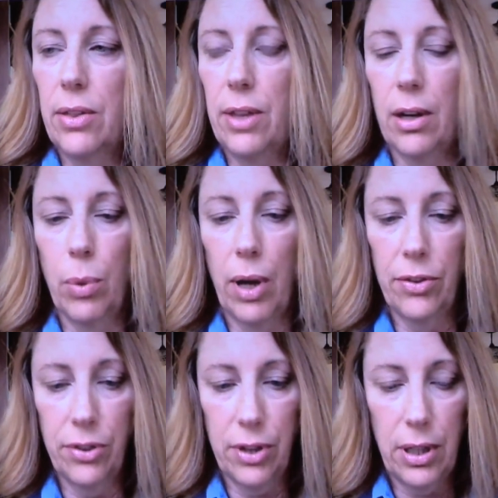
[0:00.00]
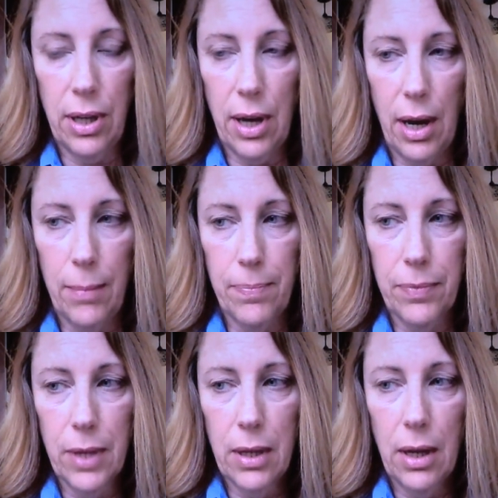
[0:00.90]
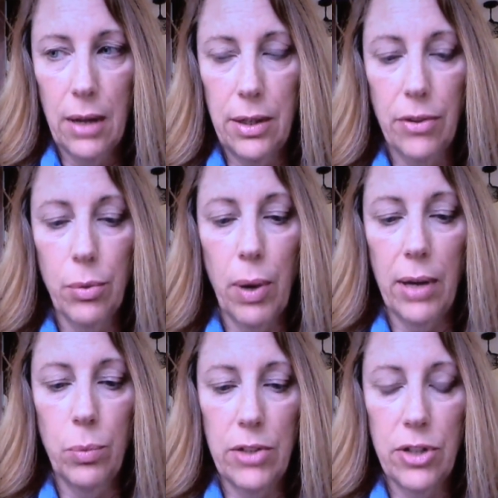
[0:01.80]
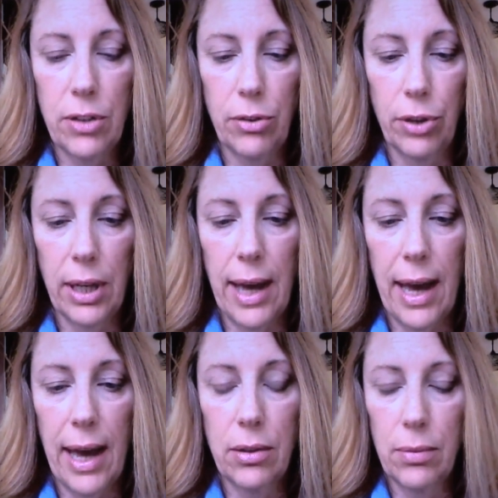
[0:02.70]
There was another one which is looking at